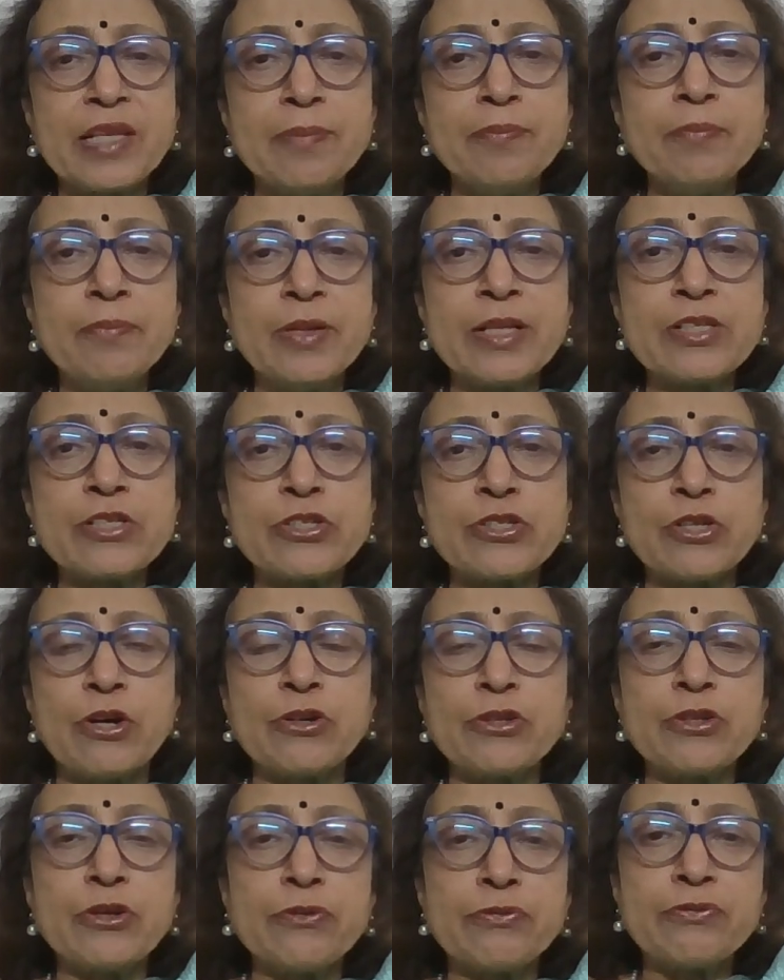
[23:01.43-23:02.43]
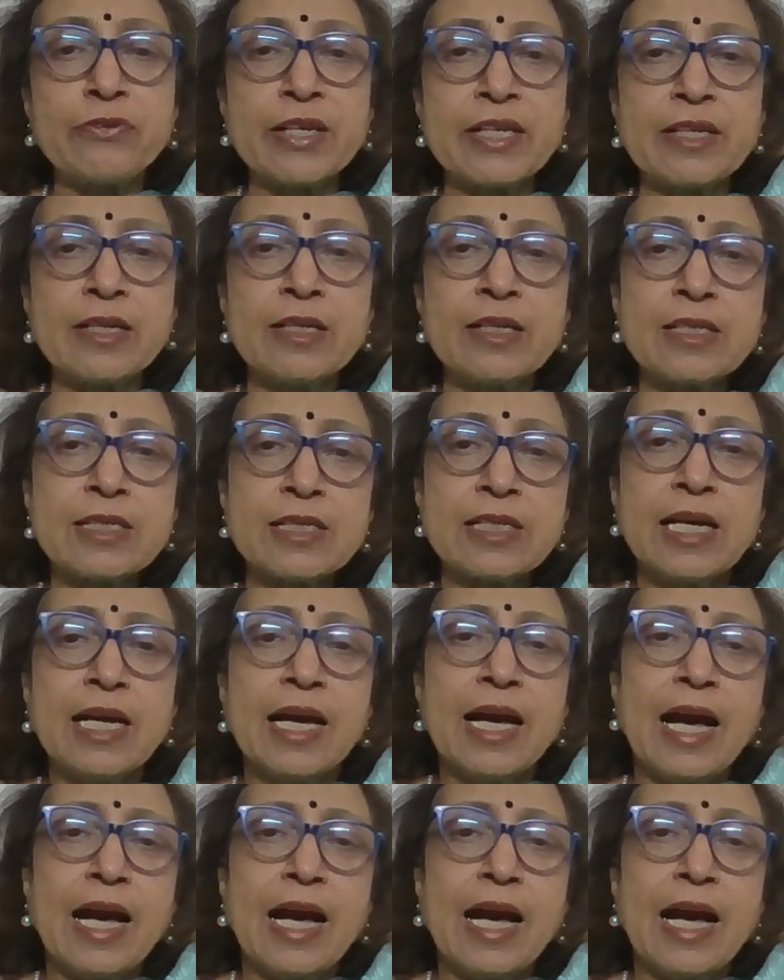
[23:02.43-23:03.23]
thimbles on your fingers